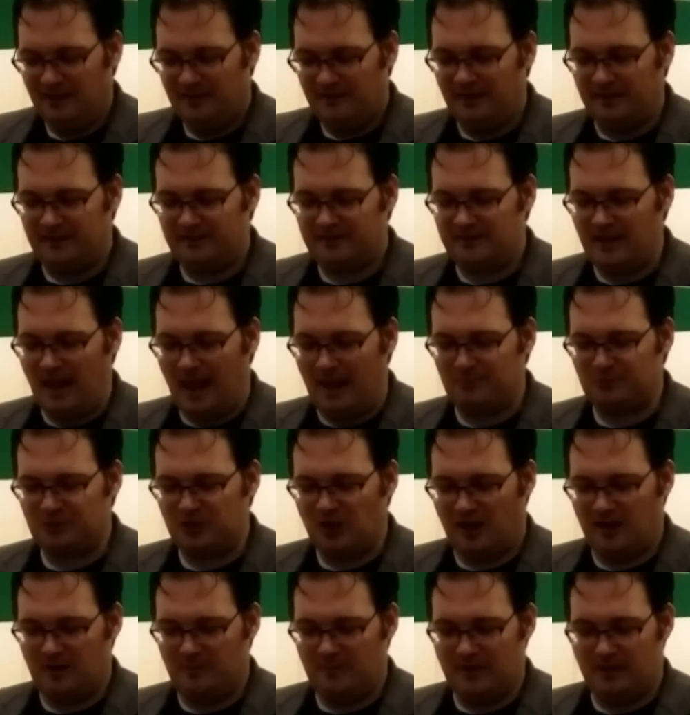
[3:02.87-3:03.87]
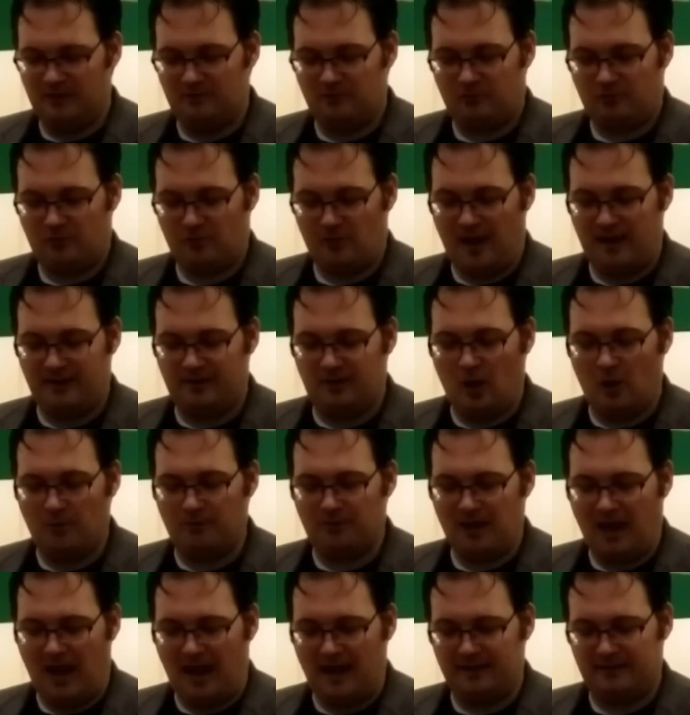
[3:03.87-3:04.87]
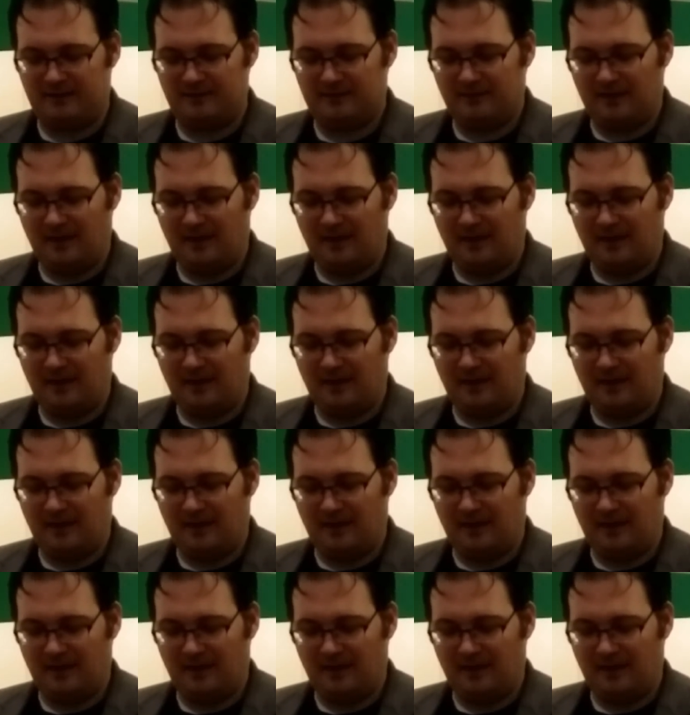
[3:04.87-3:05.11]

This snapshot had been created overnight